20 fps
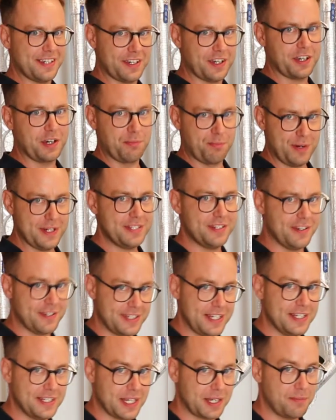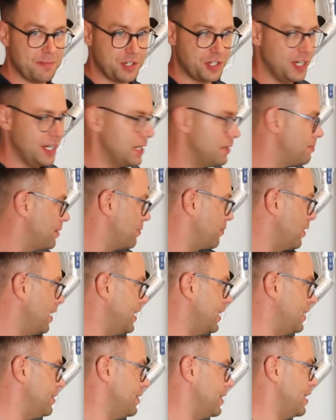like a compressor, it sounds like a machine, but right
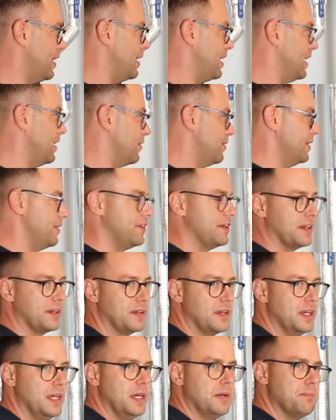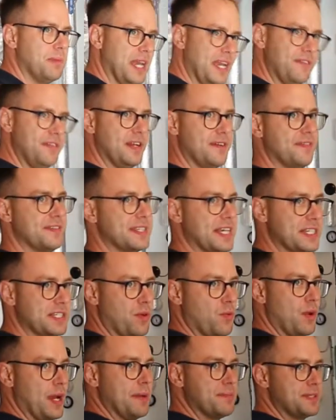now you can't hear anything. But even if it's, as it
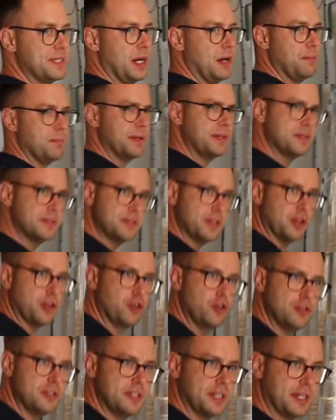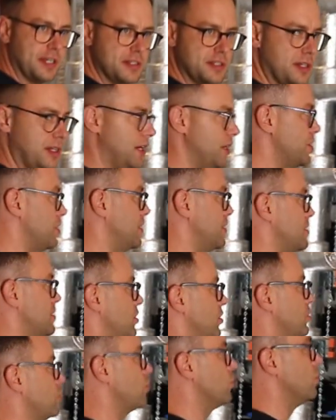ramps up, because the acoustic insulation is
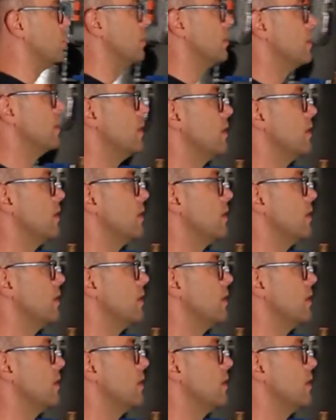so good,